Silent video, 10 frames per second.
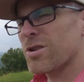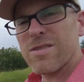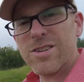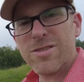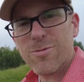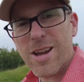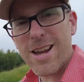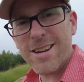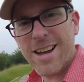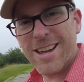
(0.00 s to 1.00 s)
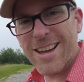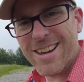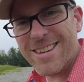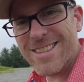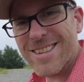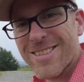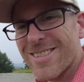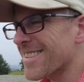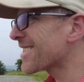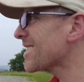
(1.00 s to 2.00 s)
even in the rain, I did this so
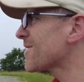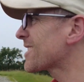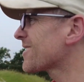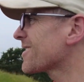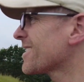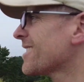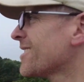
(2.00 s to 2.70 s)
you can see me clearly.